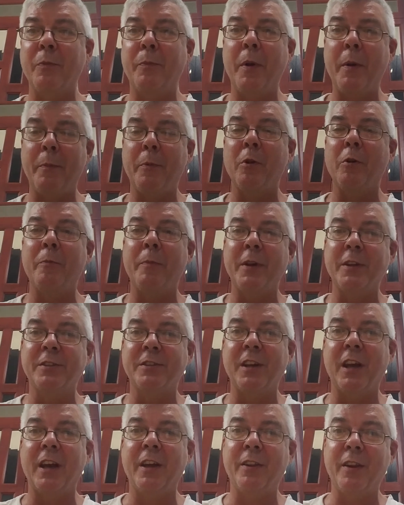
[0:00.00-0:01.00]
People have been
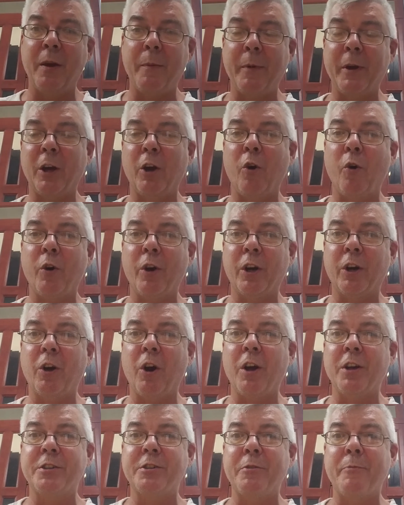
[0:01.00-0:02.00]
saying they've been going
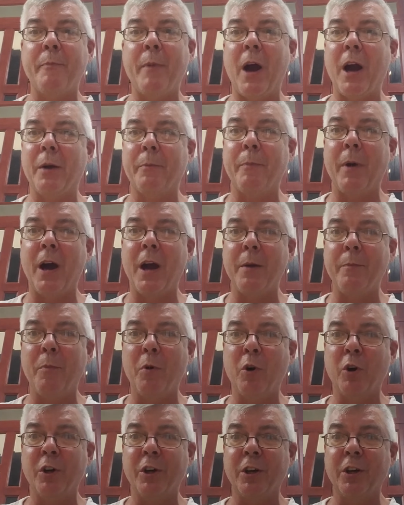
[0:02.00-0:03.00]
across the Mach Bai
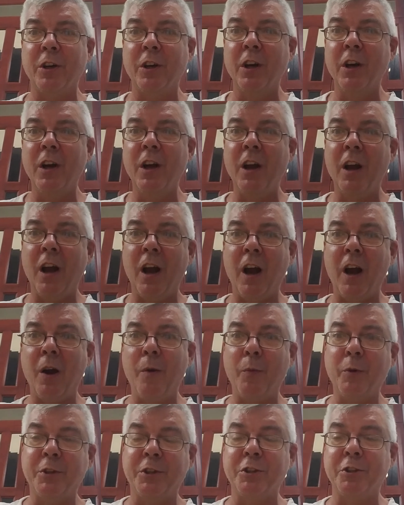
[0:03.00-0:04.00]
border,
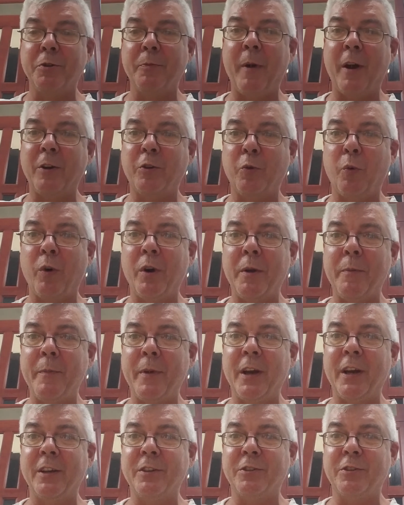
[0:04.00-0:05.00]
which is about 20
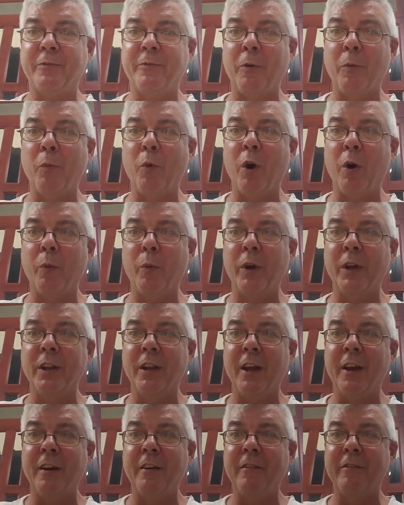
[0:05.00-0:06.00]
minutes from where we
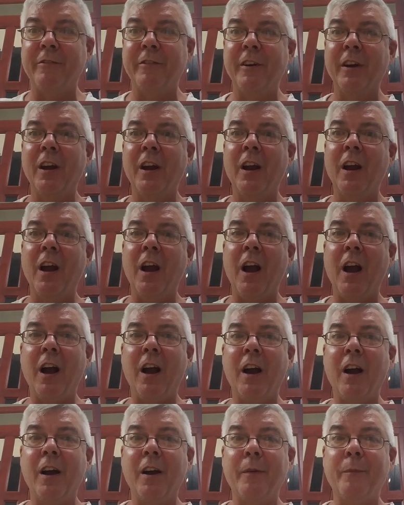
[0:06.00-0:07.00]
live.
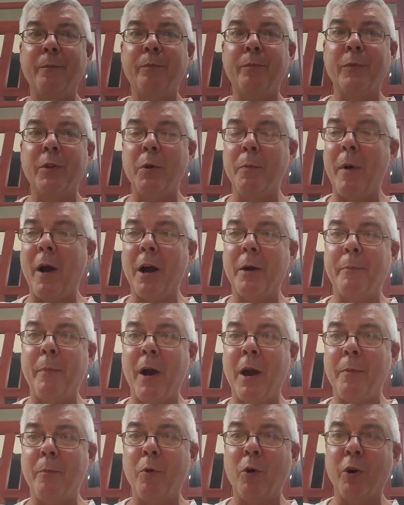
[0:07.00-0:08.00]
The Mach
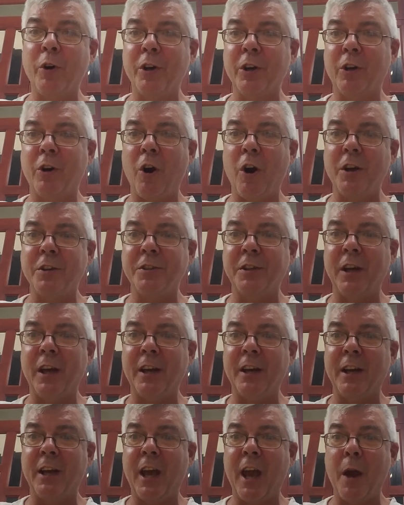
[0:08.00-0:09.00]
Bai border crossing
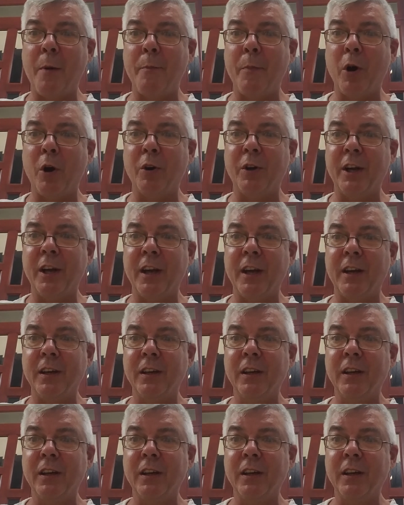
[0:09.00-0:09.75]
into Cambodia.